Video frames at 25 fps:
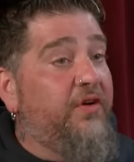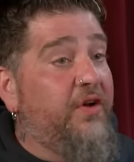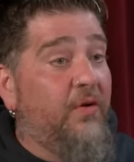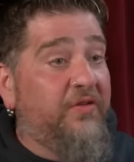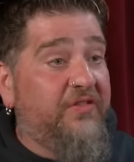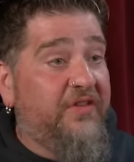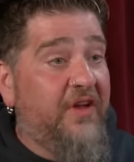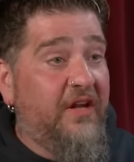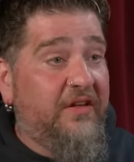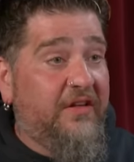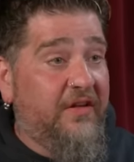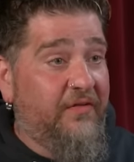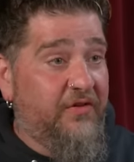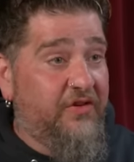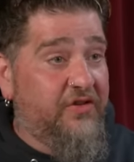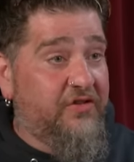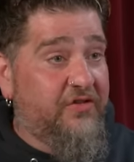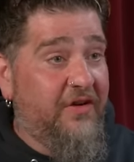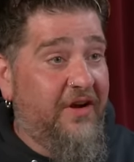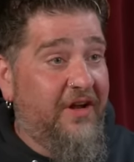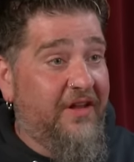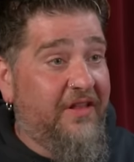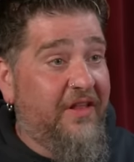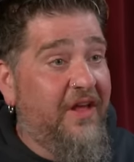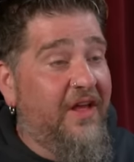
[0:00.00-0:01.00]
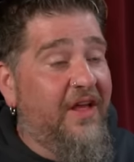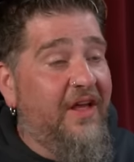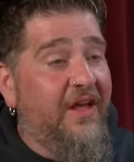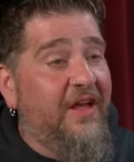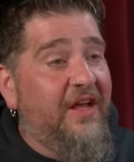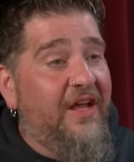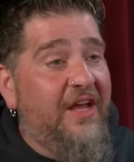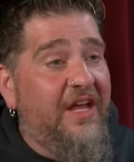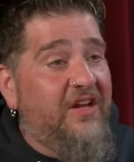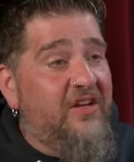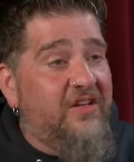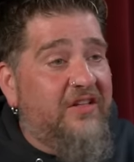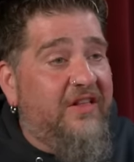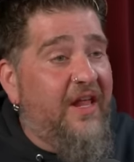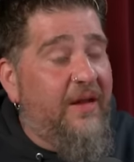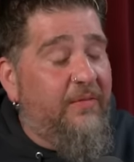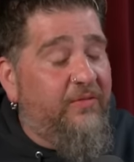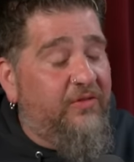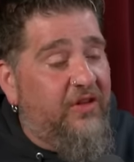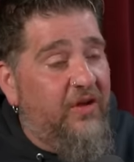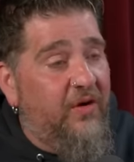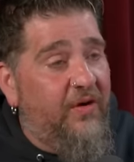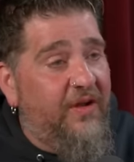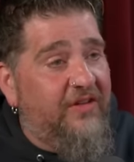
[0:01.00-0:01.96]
No, it's not a different strength. He just let him do it.